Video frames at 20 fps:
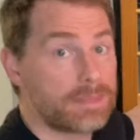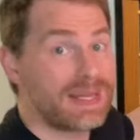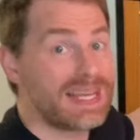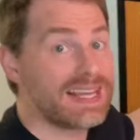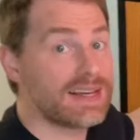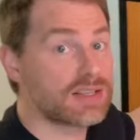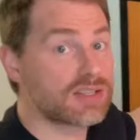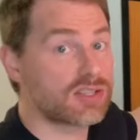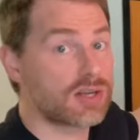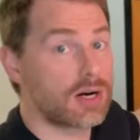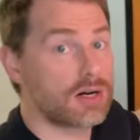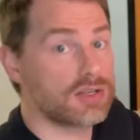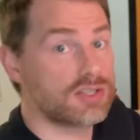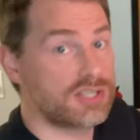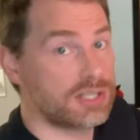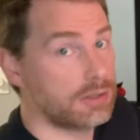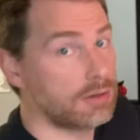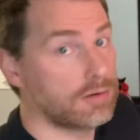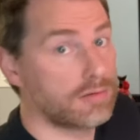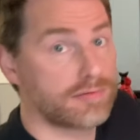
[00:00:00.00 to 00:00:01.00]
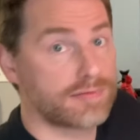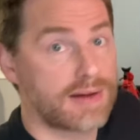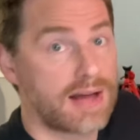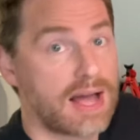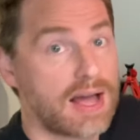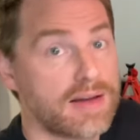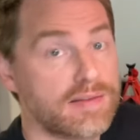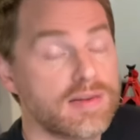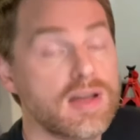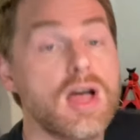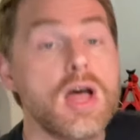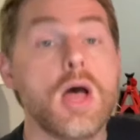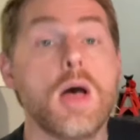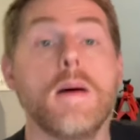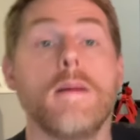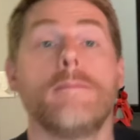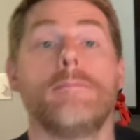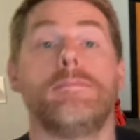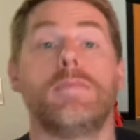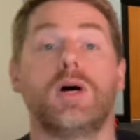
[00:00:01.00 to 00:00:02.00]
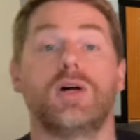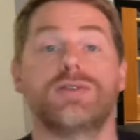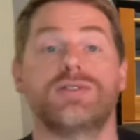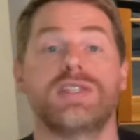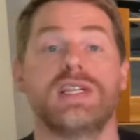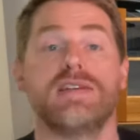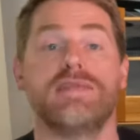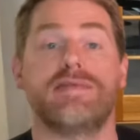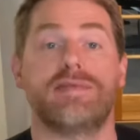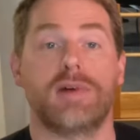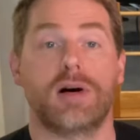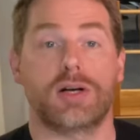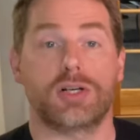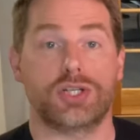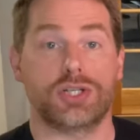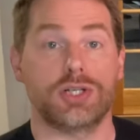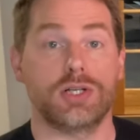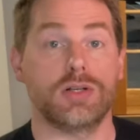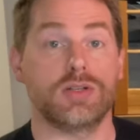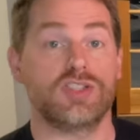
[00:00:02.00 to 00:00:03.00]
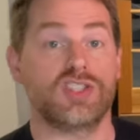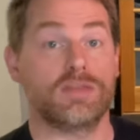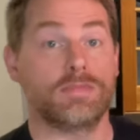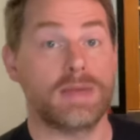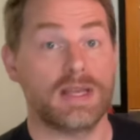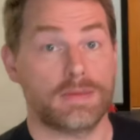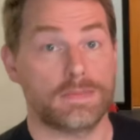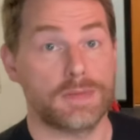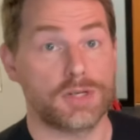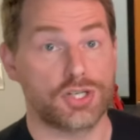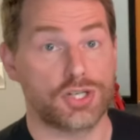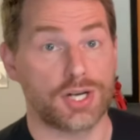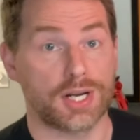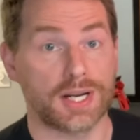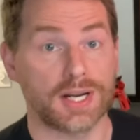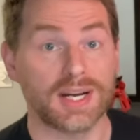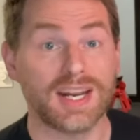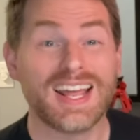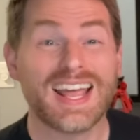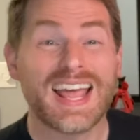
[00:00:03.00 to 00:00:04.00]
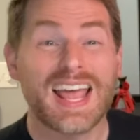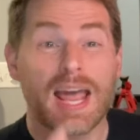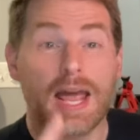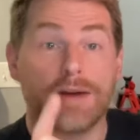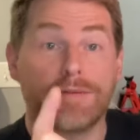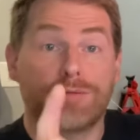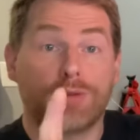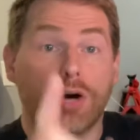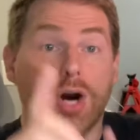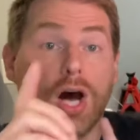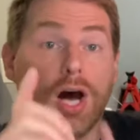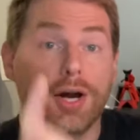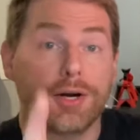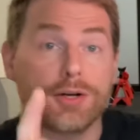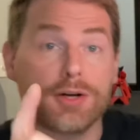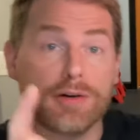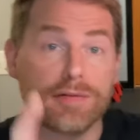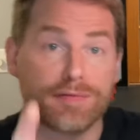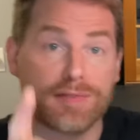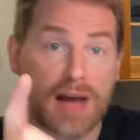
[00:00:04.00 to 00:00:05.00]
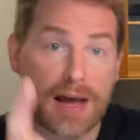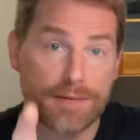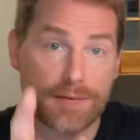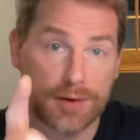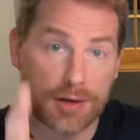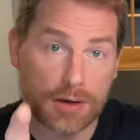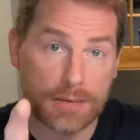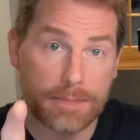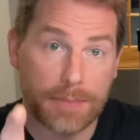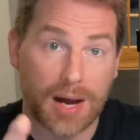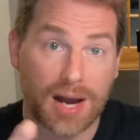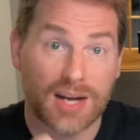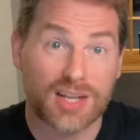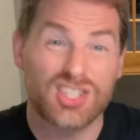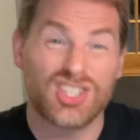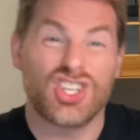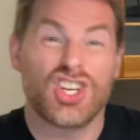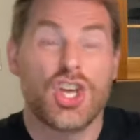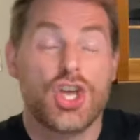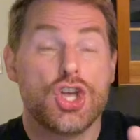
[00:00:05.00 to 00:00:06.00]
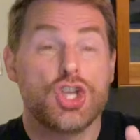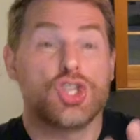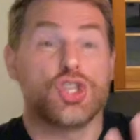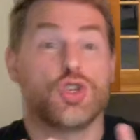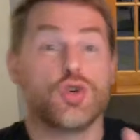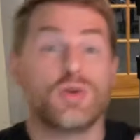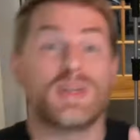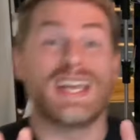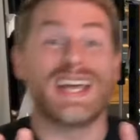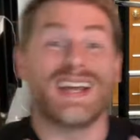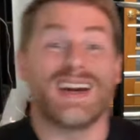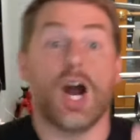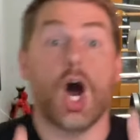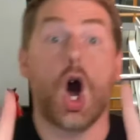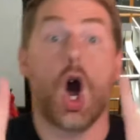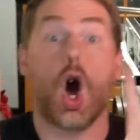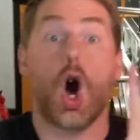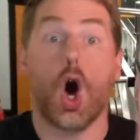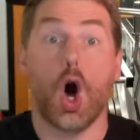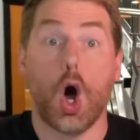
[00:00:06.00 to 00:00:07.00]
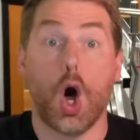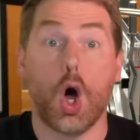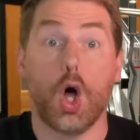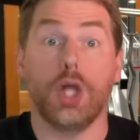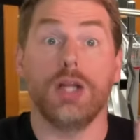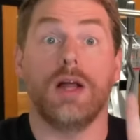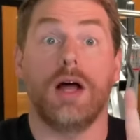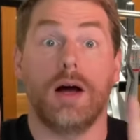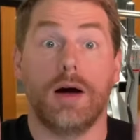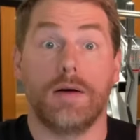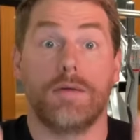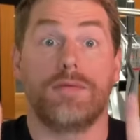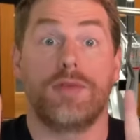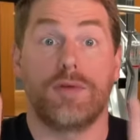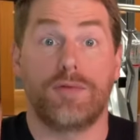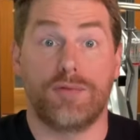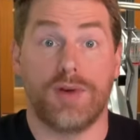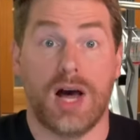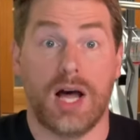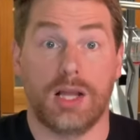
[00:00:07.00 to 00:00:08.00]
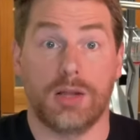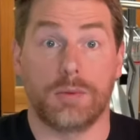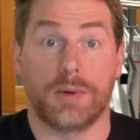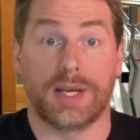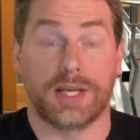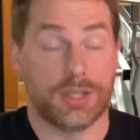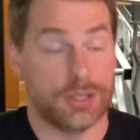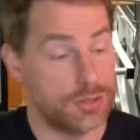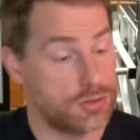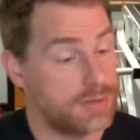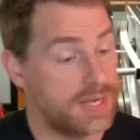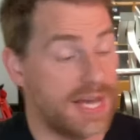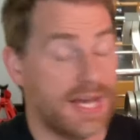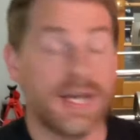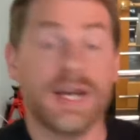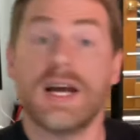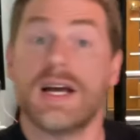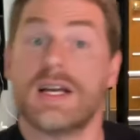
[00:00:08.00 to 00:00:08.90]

PSR05 multifunctional Smith machine. And for under 500 bucks, you get all of the following. You get